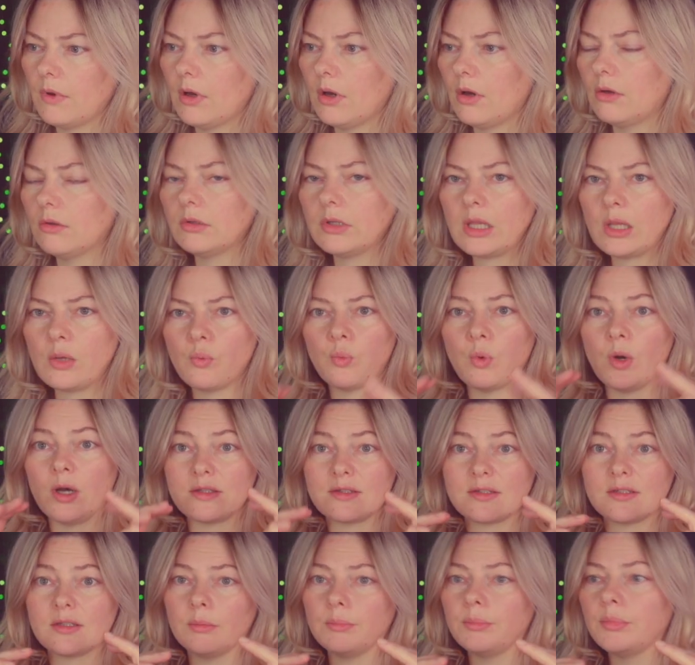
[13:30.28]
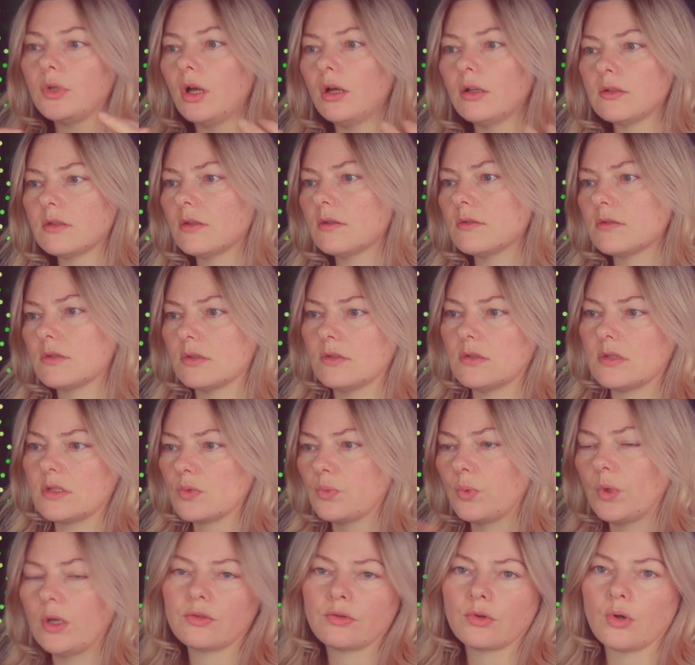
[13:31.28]
only one subplot. So it's
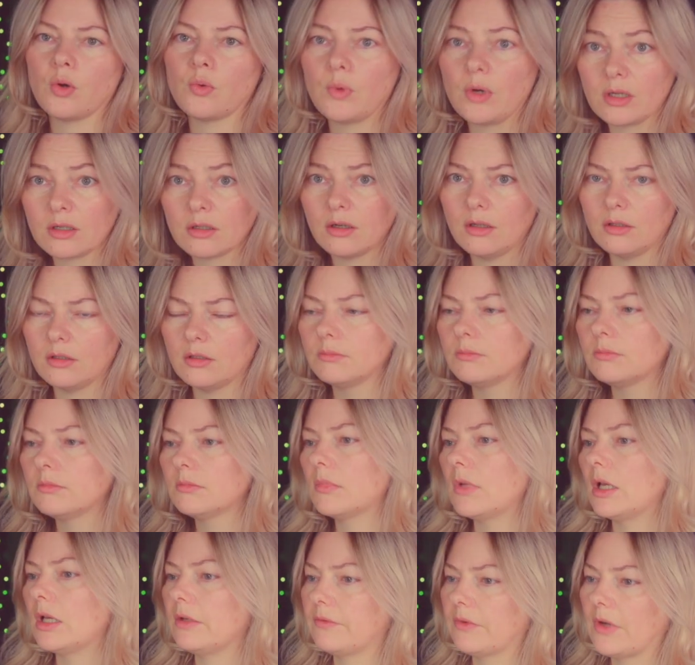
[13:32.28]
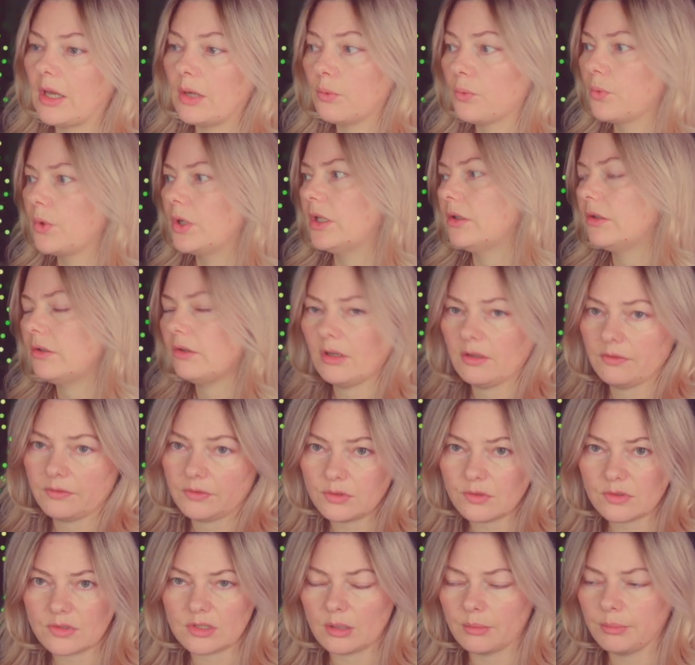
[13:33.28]
one row, one column. If I wanted to have
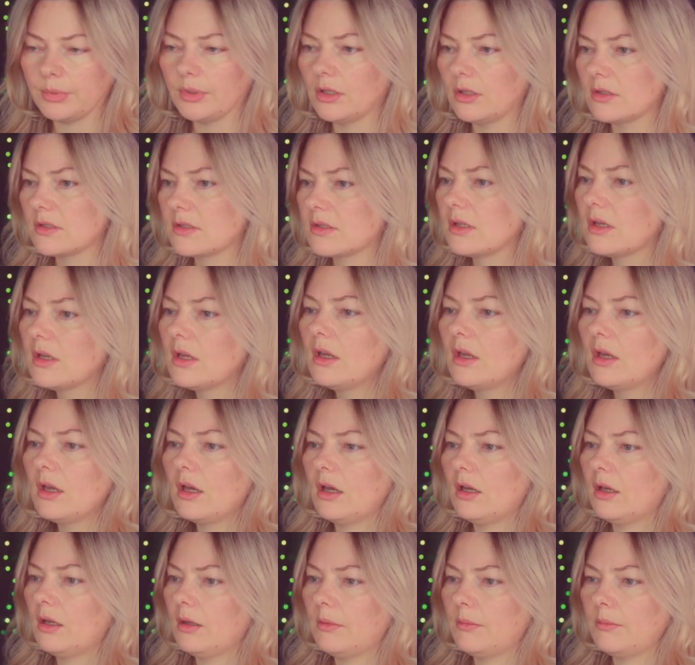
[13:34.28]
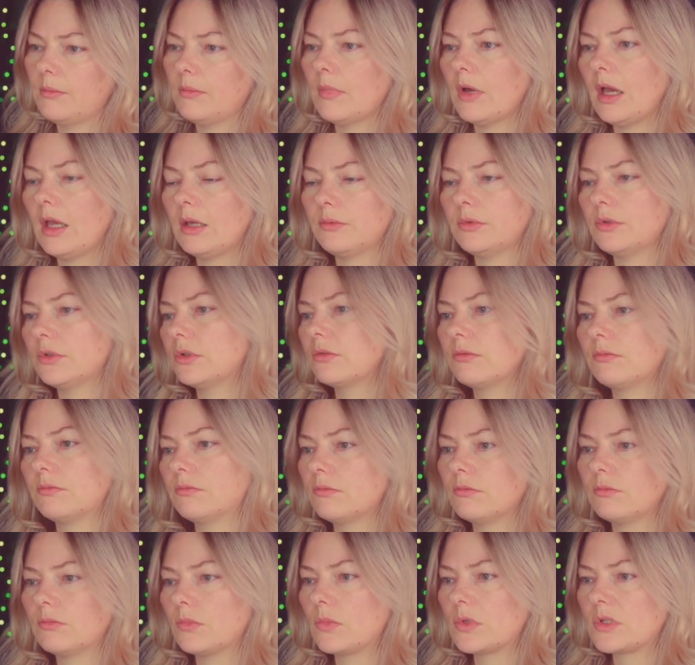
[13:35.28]
two subplots, um, I would
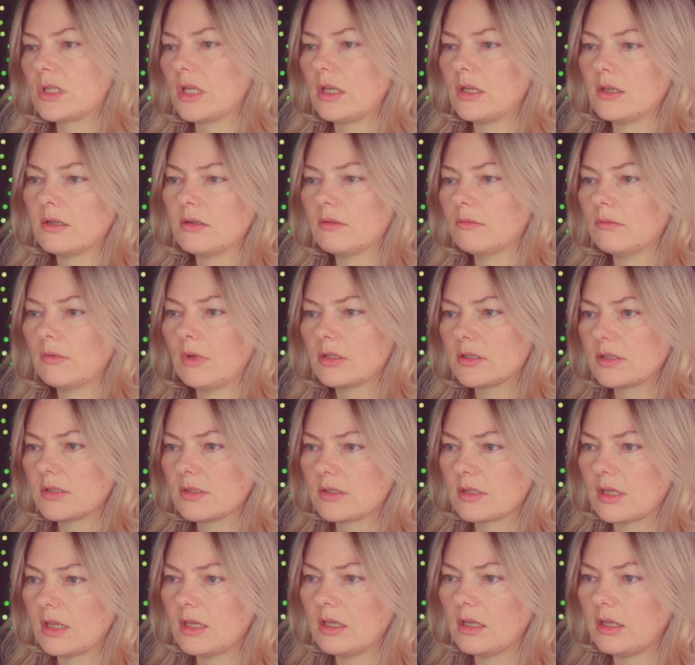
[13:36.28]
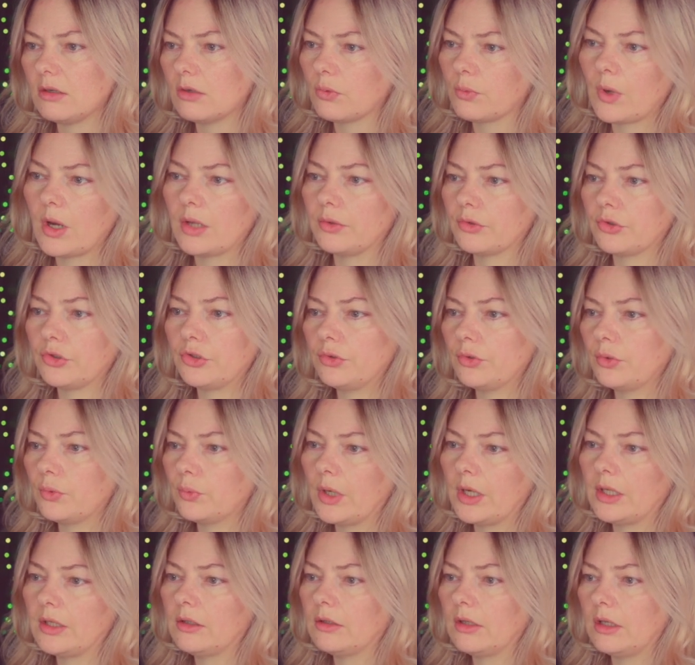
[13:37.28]
say say here one or two,
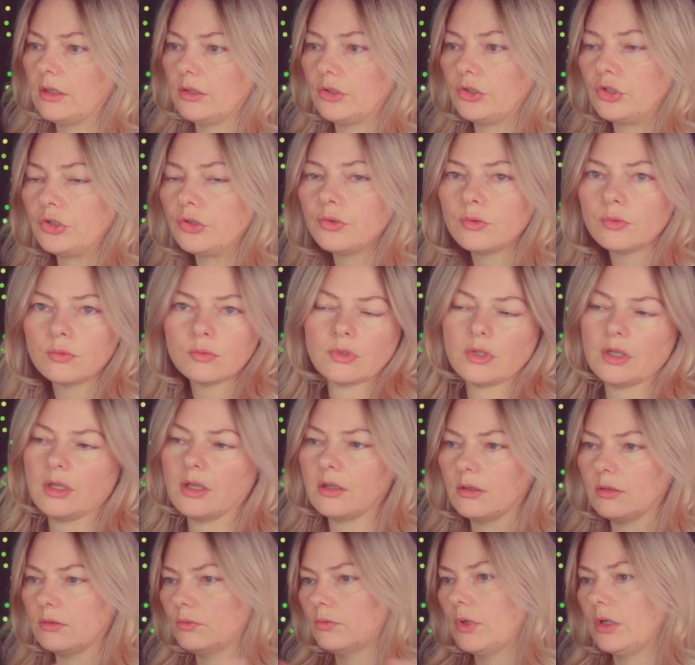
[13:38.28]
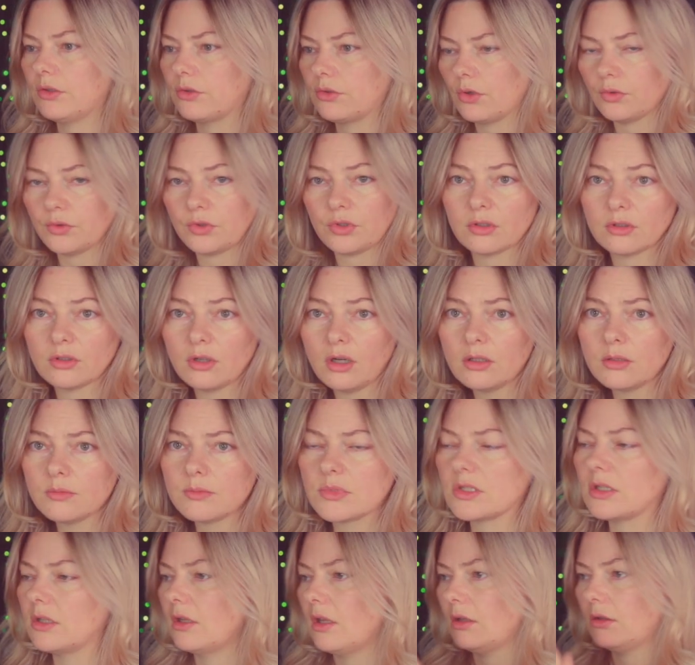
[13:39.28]
one and two, like one row, two
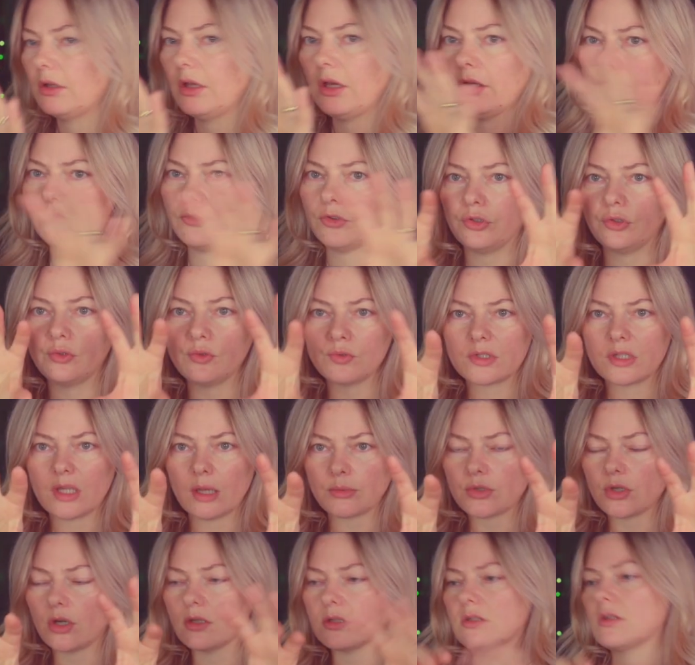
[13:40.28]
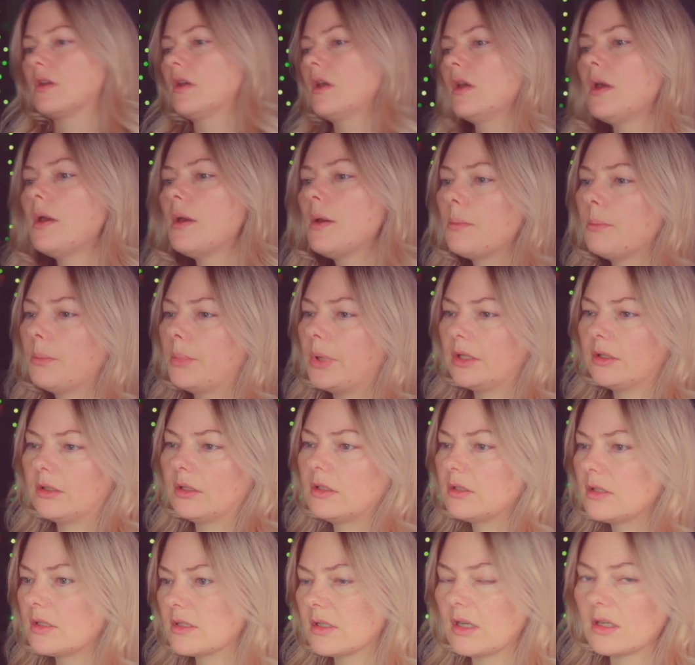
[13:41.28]
columns, then I will have two snapshots, but
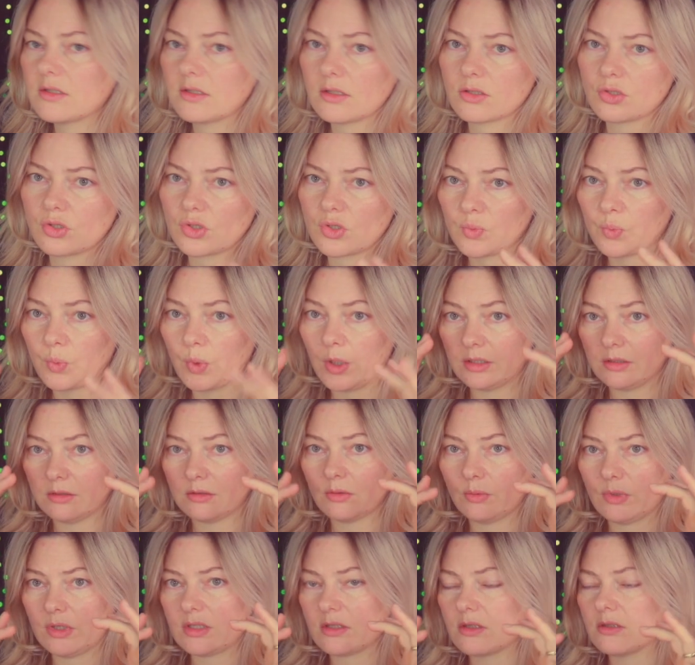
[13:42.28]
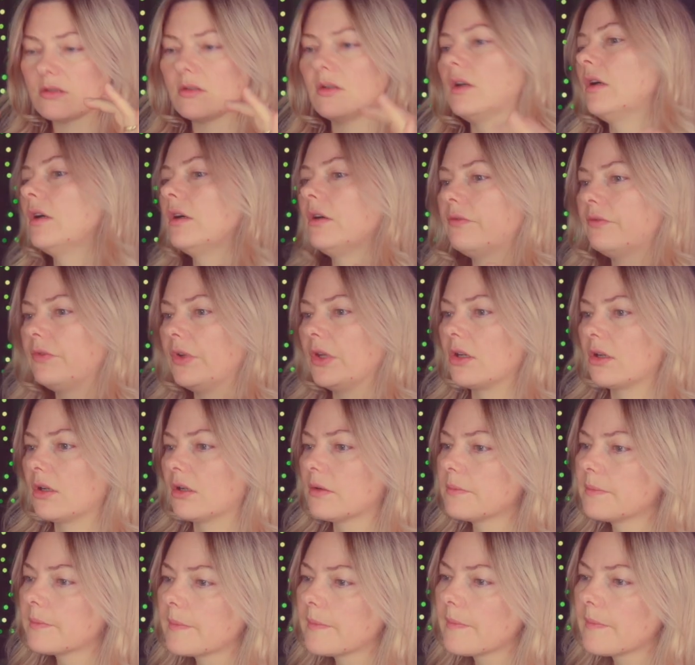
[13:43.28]
in this case it's just one, one uh, figure.